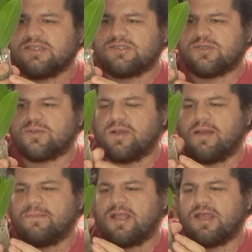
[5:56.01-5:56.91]
So
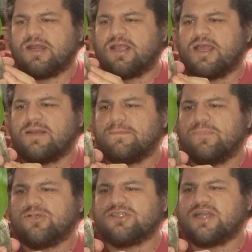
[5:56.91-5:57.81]
I'm gonna kind of
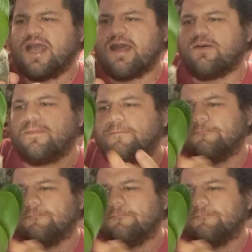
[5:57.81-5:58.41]
push it out.